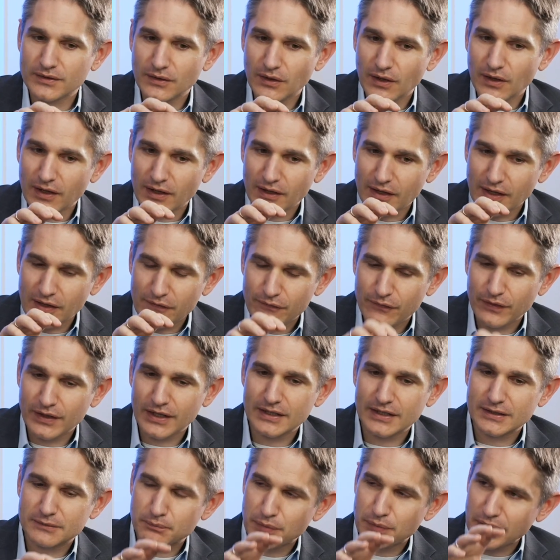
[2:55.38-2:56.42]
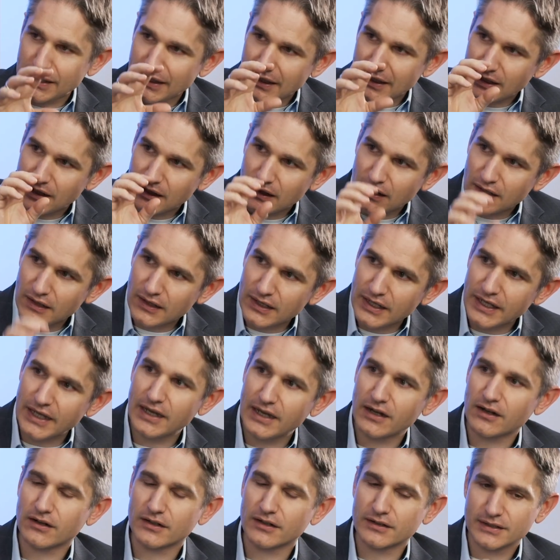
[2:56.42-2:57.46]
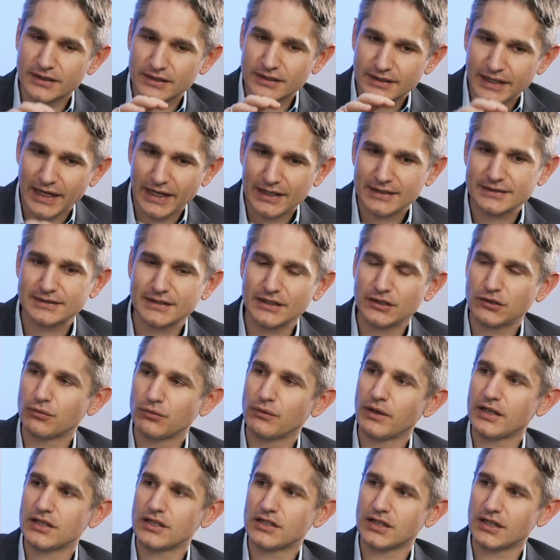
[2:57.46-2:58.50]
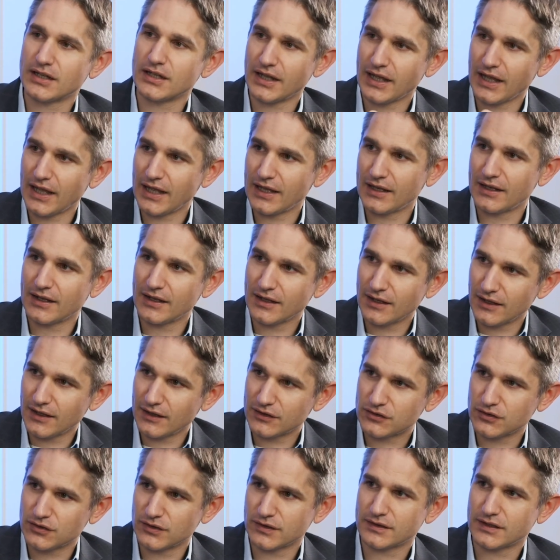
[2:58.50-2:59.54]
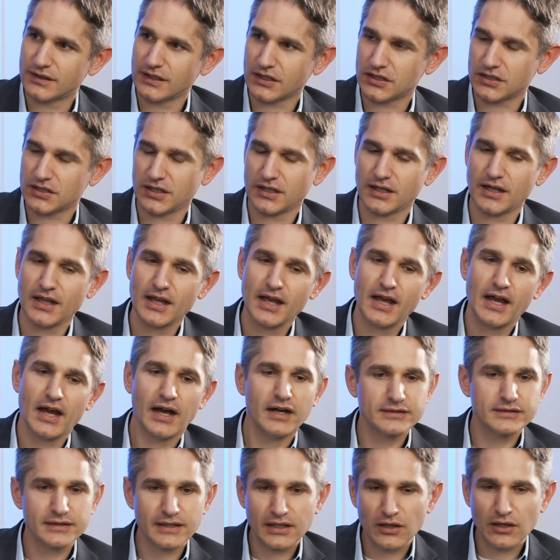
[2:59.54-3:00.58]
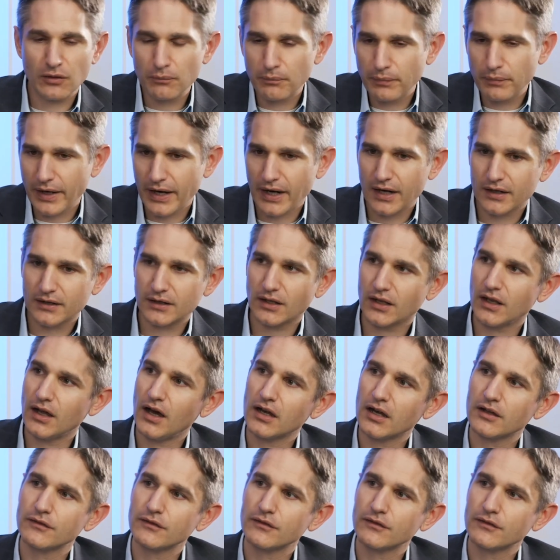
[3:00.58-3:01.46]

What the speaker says: if it is pretty clear the tax situation in a jurisdiction. And they compared a lot